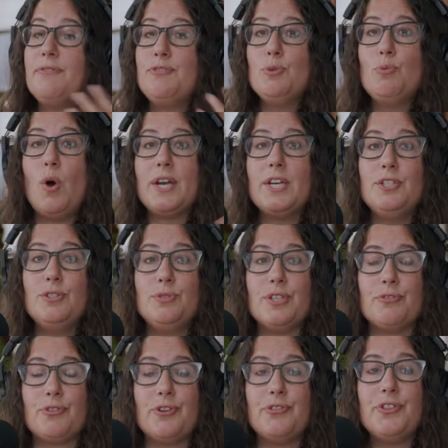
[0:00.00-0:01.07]
If you want to do
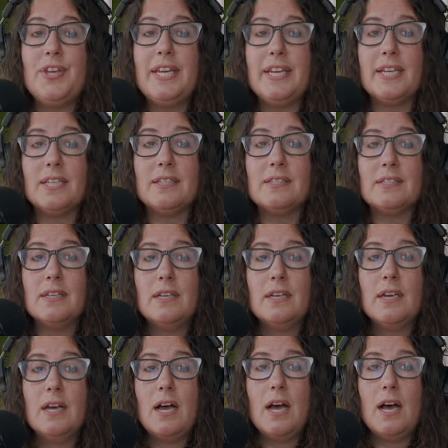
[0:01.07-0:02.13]
different things,
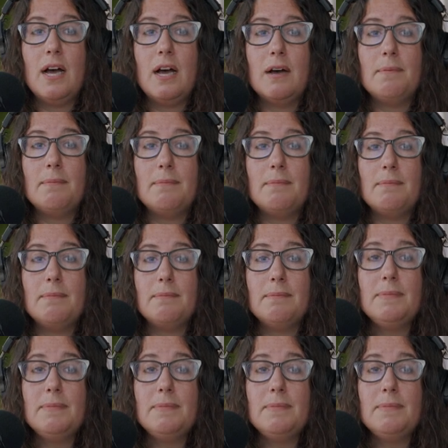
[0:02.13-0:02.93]
um,